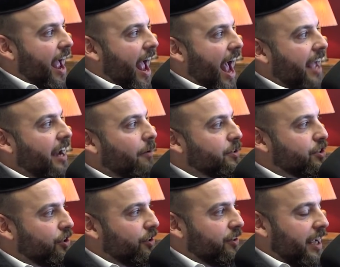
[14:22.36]
And I would
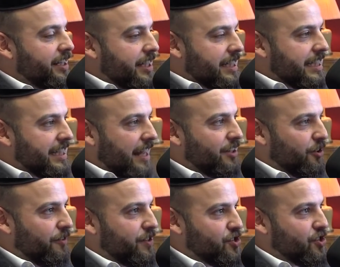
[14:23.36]
turn in the center
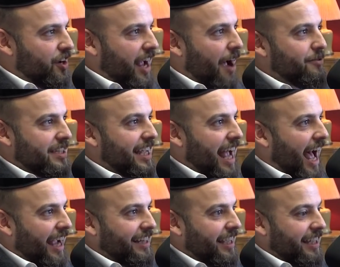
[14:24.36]
of the shuk. I was the
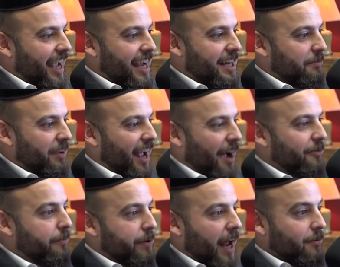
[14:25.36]
guy. They hated me.
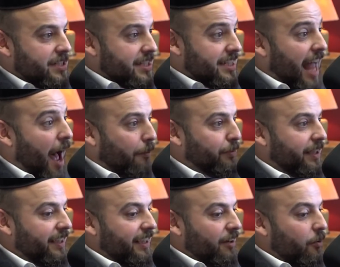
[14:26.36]
But I would stop
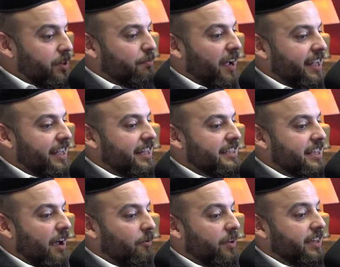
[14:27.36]
with my kids
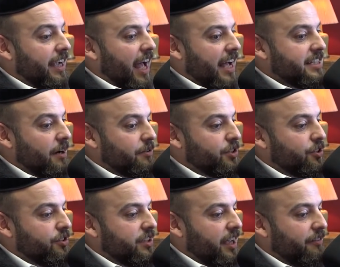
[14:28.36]
and with the guys, and I would
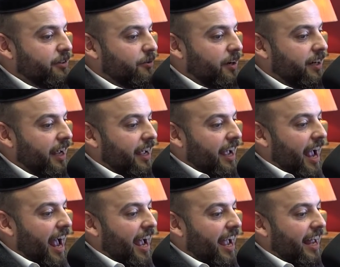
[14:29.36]
turn to everyone,
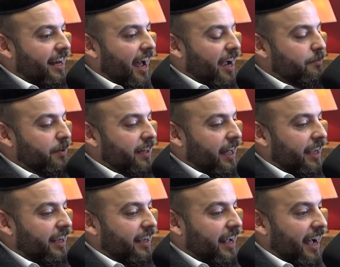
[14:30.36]
and I'd be
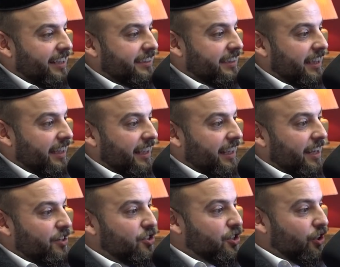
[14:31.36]
like, guys,
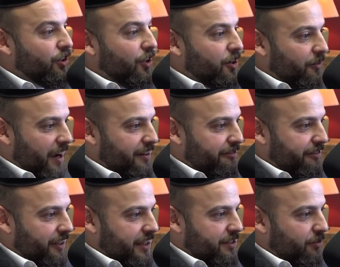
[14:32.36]
just look around and
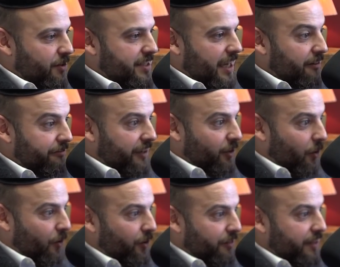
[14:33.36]
feel this for 1 second. Feel
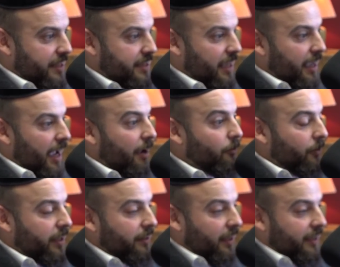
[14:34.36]
all of this and
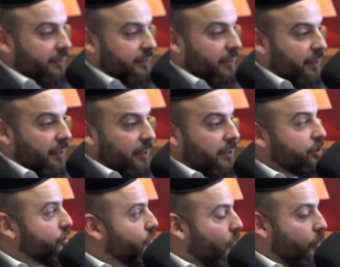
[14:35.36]
realize this
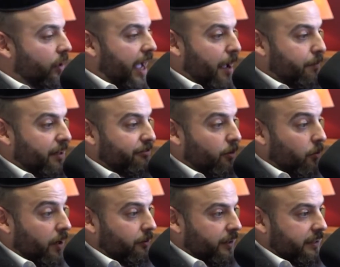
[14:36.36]
is all happening for
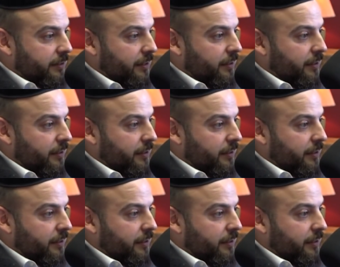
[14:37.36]
one reason.